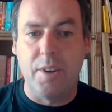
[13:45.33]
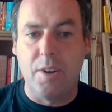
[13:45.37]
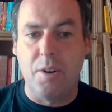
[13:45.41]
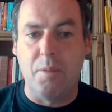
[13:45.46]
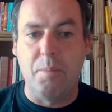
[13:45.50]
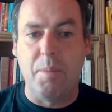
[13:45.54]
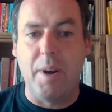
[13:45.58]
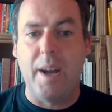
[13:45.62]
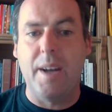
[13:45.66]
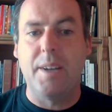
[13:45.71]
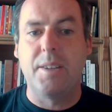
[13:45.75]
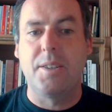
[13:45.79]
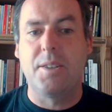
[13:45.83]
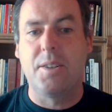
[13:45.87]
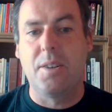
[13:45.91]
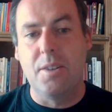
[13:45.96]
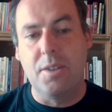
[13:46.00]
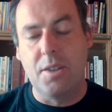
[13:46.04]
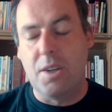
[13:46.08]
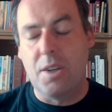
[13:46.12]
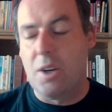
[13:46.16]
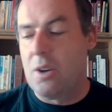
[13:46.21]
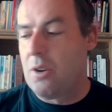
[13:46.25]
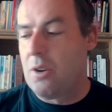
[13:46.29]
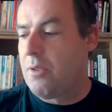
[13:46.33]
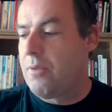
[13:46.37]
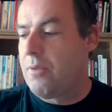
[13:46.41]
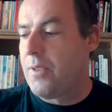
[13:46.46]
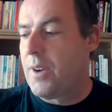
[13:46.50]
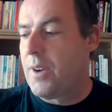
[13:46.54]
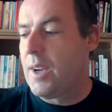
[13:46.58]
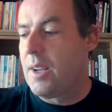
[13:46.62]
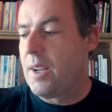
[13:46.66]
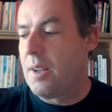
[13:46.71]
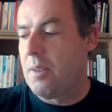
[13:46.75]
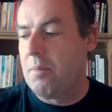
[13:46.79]
your breath until you
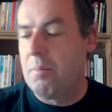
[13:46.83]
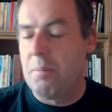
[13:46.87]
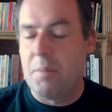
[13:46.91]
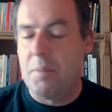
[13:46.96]
feel,